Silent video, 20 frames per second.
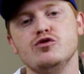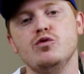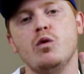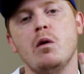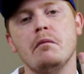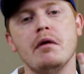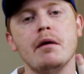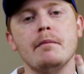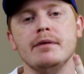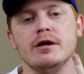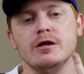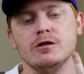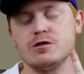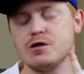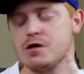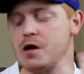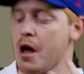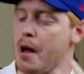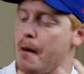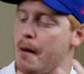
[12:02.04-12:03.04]
on my bench.
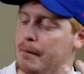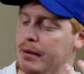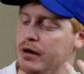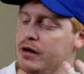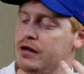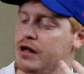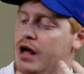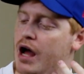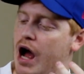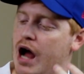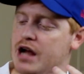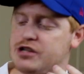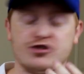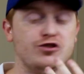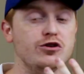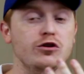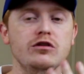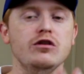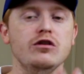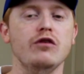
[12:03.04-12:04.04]
But I
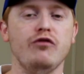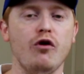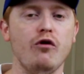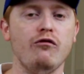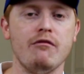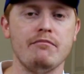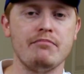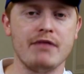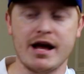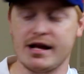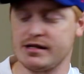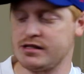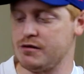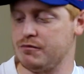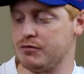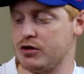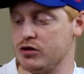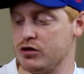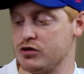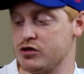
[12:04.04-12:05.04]
shouldn't have overpassed them
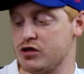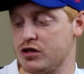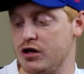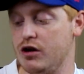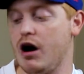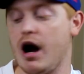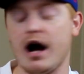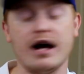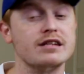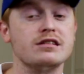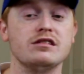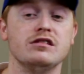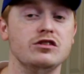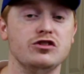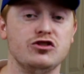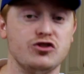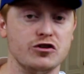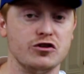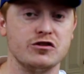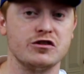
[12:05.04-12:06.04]
because they're honestly
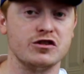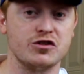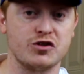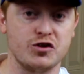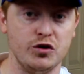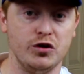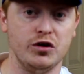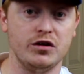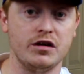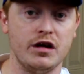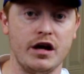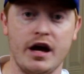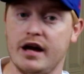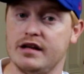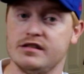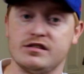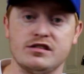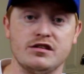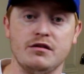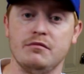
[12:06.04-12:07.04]
just as good as
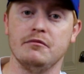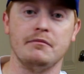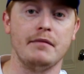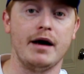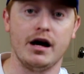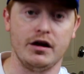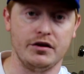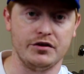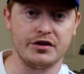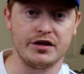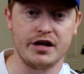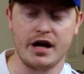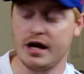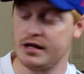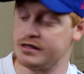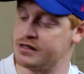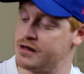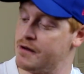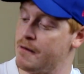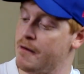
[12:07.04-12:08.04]
some of my other
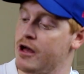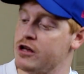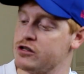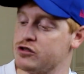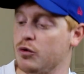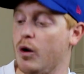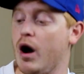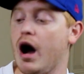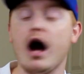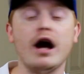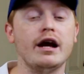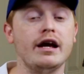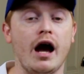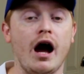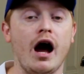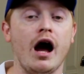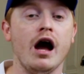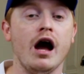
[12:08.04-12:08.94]
guys. So I got